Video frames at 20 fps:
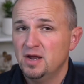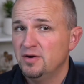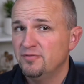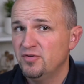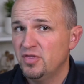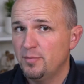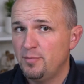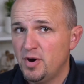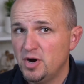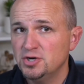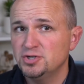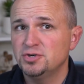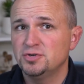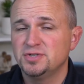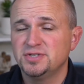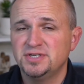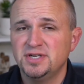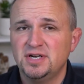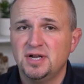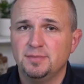For the
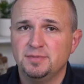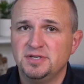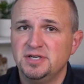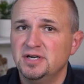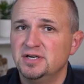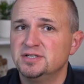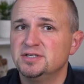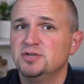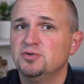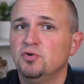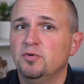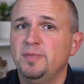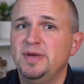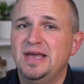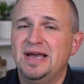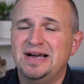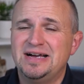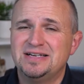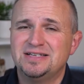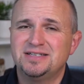partial sit-up test, you'll
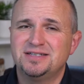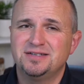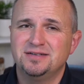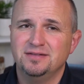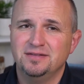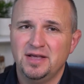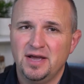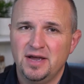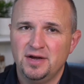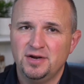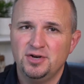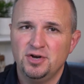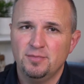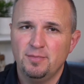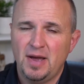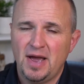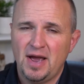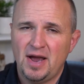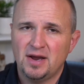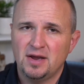be asked to lay on your
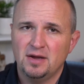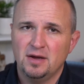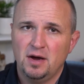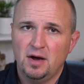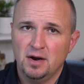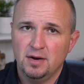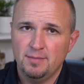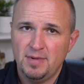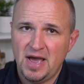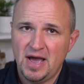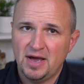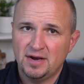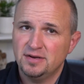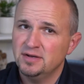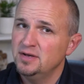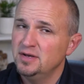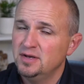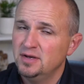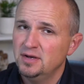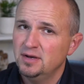back on a mat,
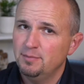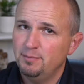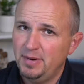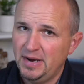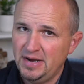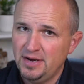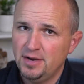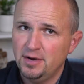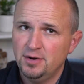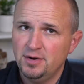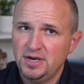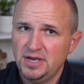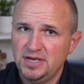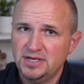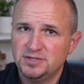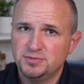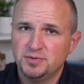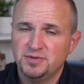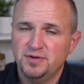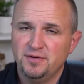bending your knees with